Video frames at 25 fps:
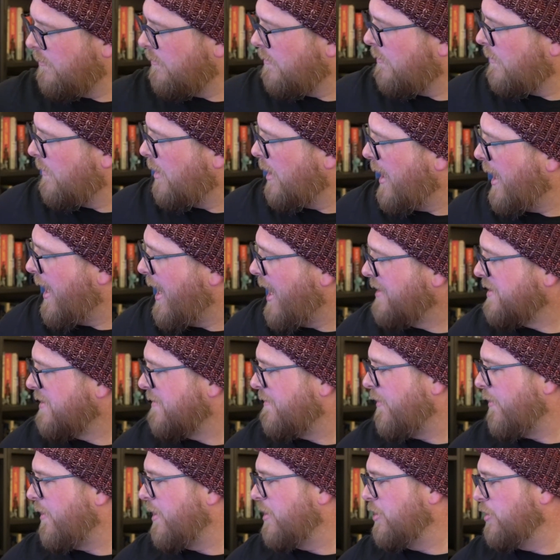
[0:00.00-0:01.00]
It has a
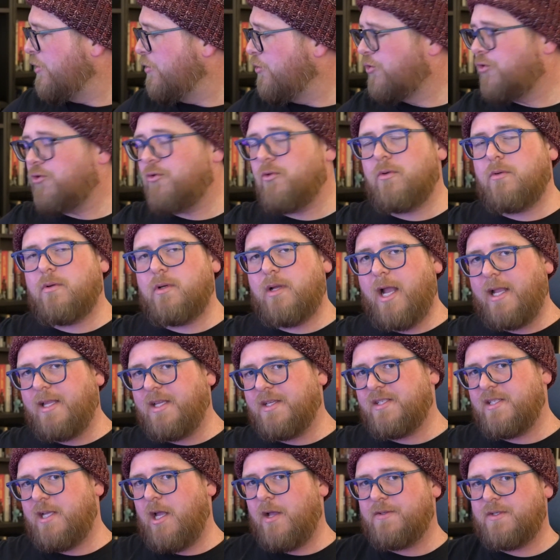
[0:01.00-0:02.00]
very neutral kind of
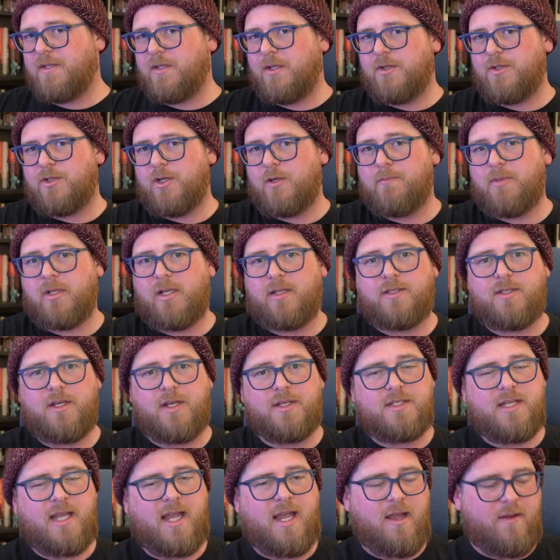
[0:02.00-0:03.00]
sound signature, but it
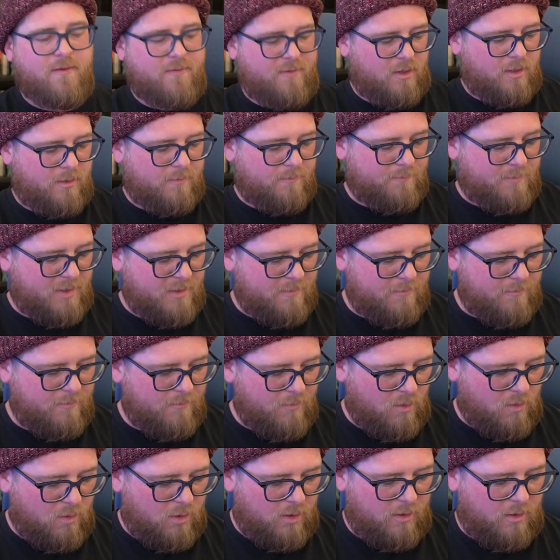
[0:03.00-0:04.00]
does have a bit
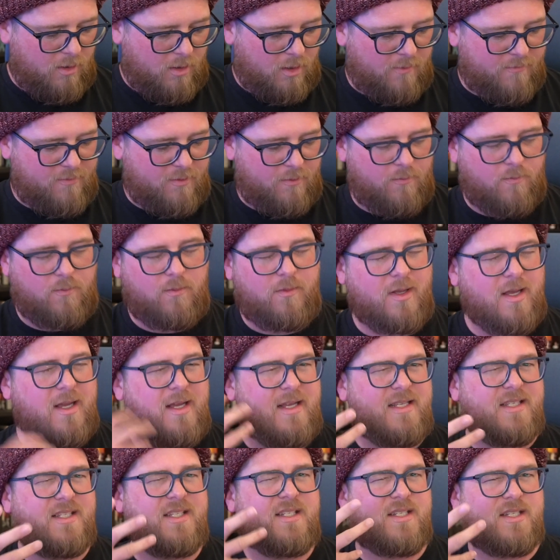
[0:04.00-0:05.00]
more of a
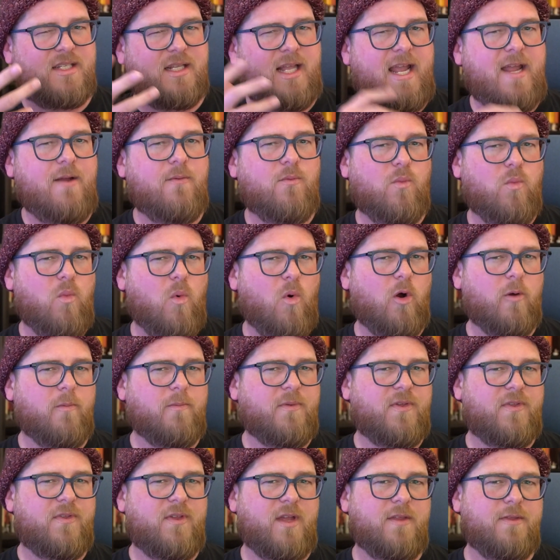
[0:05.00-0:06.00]
slight
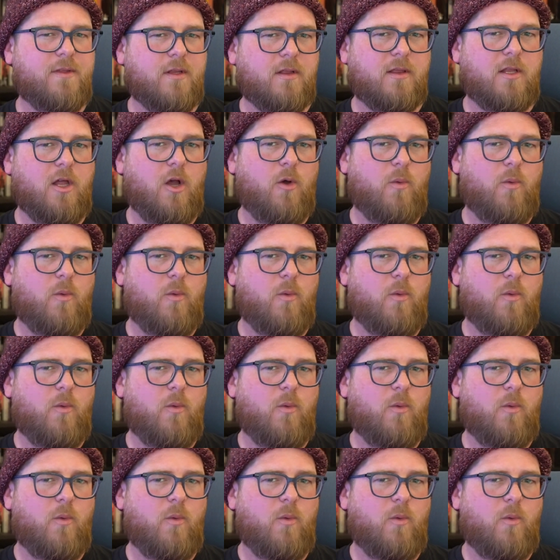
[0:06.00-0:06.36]
warmth in the low